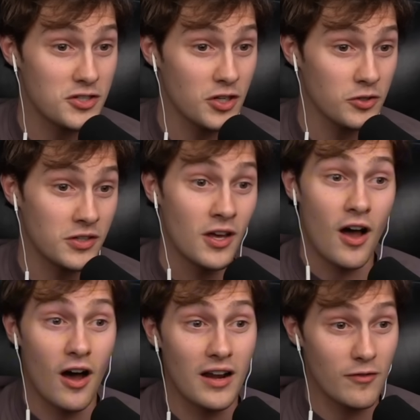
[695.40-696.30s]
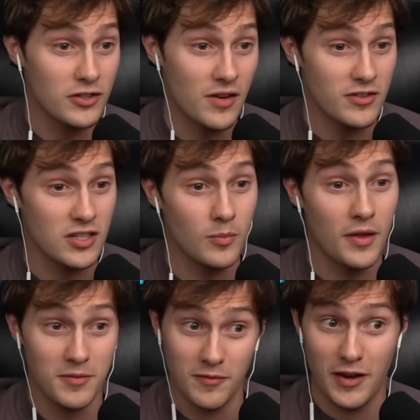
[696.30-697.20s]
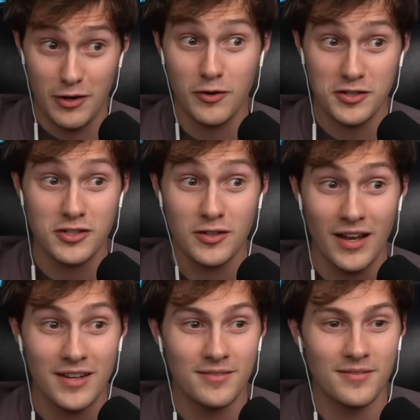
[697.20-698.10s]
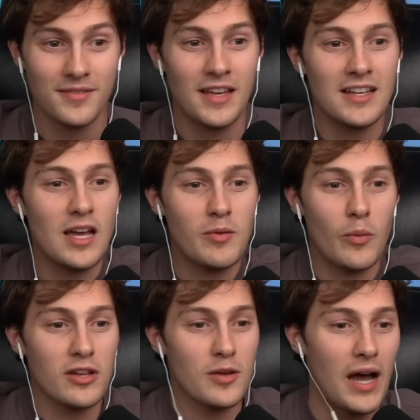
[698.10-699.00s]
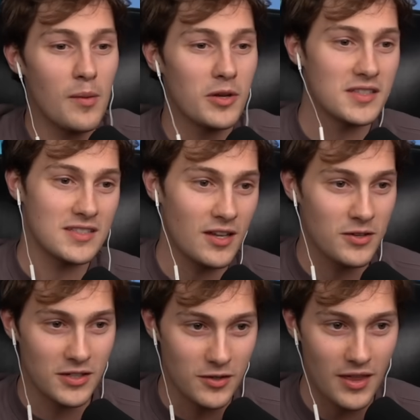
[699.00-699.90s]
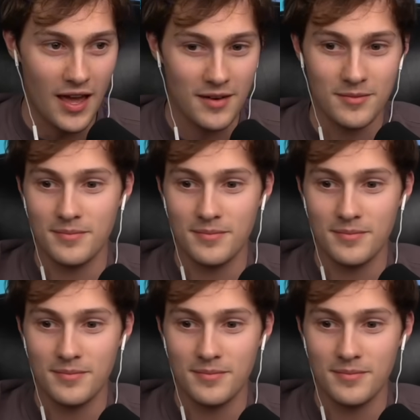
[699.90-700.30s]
children on average every single month. Very Christian, right? Tell me, where in the Bible does it tell you to do that?